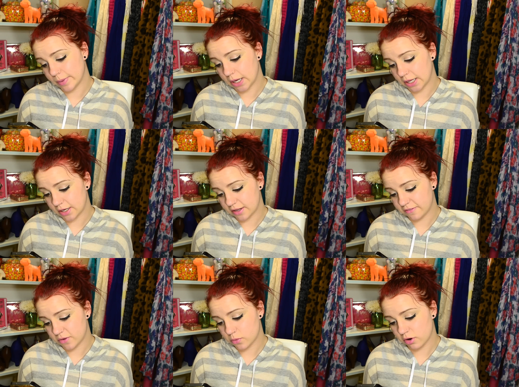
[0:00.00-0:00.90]
but
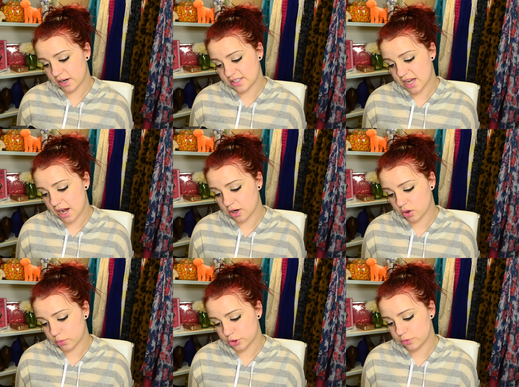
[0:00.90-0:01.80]
if you were a
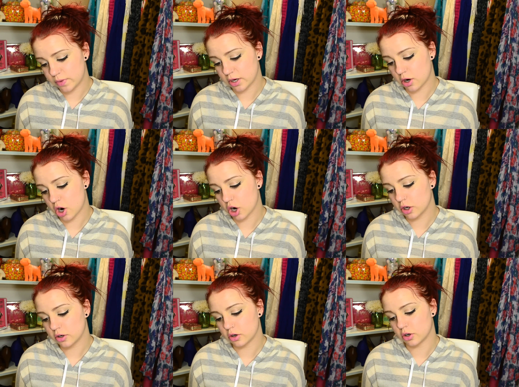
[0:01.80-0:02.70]
taco, would you be a
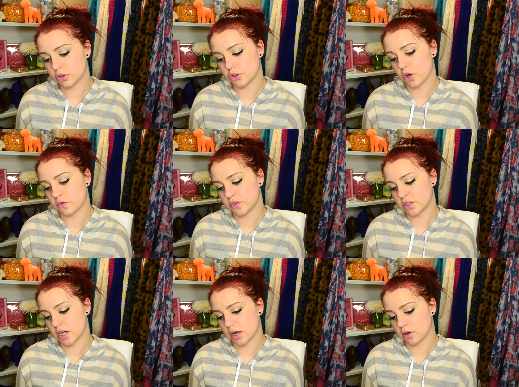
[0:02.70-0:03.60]
hard or
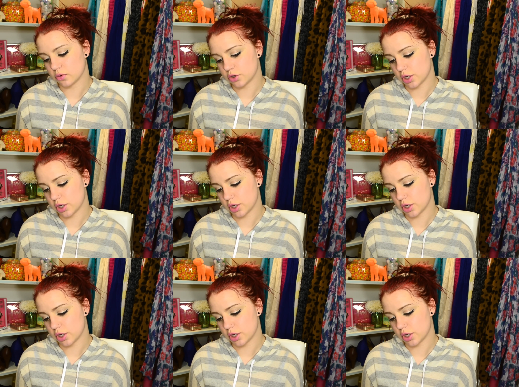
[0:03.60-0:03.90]
soft taco